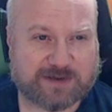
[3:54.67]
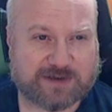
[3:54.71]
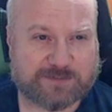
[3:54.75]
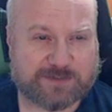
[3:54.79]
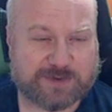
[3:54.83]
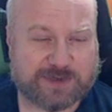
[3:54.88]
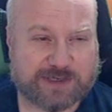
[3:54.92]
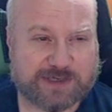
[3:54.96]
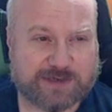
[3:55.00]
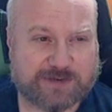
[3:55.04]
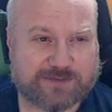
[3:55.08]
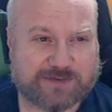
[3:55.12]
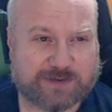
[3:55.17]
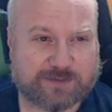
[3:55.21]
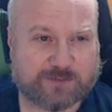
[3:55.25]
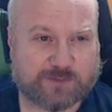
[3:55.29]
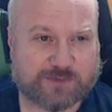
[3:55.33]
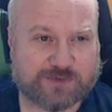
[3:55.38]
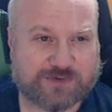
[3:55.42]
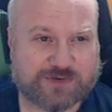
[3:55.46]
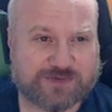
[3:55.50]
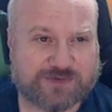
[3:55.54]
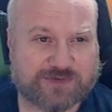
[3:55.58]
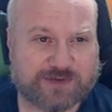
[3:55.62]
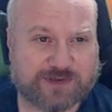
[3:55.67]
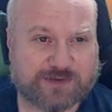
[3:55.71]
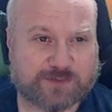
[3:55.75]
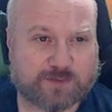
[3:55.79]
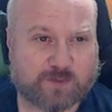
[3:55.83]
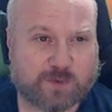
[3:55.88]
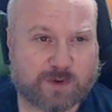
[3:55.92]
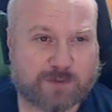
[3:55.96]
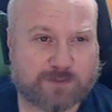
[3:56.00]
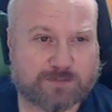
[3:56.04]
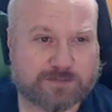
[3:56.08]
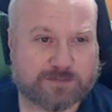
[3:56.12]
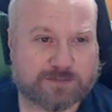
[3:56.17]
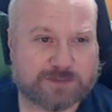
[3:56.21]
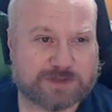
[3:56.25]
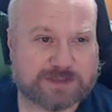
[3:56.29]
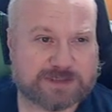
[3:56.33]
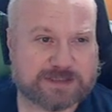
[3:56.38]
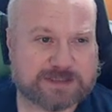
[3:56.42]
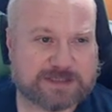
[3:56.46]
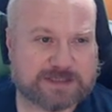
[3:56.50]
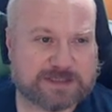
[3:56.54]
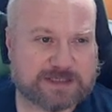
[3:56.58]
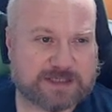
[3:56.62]
I've been using, which is this one,
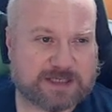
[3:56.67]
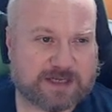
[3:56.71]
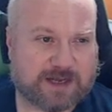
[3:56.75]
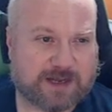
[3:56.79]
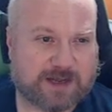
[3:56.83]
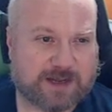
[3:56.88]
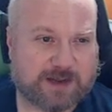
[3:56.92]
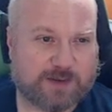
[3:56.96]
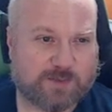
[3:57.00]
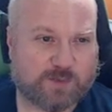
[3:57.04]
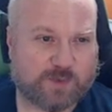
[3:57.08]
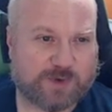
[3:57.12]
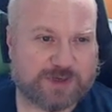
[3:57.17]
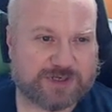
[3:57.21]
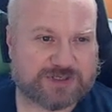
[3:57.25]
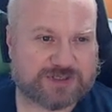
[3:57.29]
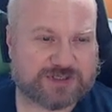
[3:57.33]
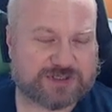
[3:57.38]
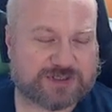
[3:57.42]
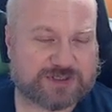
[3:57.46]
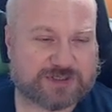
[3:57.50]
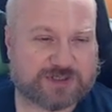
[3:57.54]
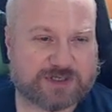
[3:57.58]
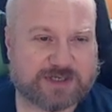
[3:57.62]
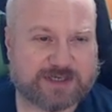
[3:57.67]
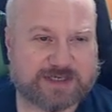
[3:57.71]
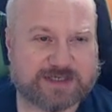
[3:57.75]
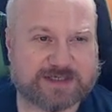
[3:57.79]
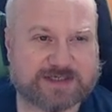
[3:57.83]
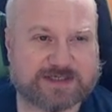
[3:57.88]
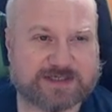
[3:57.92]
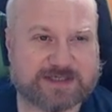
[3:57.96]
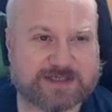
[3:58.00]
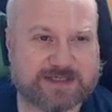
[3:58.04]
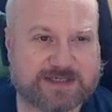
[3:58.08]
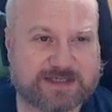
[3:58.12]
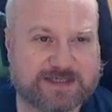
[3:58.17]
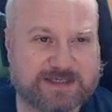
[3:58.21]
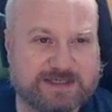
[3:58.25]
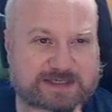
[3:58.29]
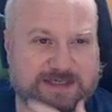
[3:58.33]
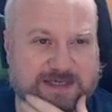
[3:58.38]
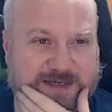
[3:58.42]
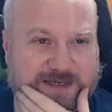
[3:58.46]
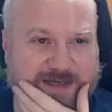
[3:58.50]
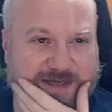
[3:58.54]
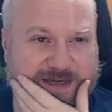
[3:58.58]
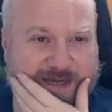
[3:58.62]
which is
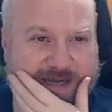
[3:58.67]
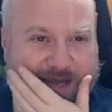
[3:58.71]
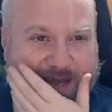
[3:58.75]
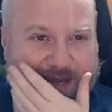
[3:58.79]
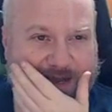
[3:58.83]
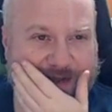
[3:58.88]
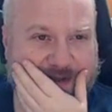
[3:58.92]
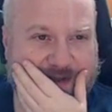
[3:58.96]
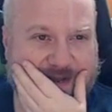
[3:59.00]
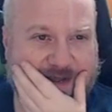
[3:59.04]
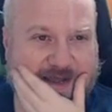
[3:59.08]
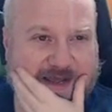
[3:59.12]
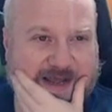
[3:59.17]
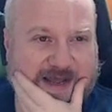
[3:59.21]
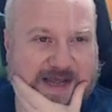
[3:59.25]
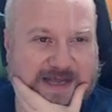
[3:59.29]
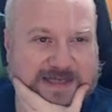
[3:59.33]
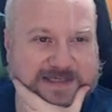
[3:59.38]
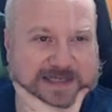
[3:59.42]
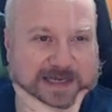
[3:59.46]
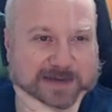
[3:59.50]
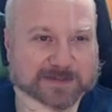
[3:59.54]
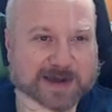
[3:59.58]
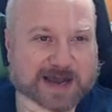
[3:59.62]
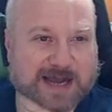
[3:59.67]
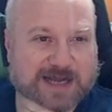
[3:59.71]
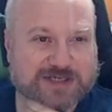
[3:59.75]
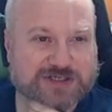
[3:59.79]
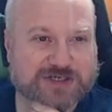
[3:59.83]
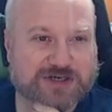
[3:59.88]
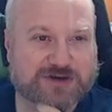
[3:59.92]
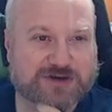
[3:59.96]
the SMHasher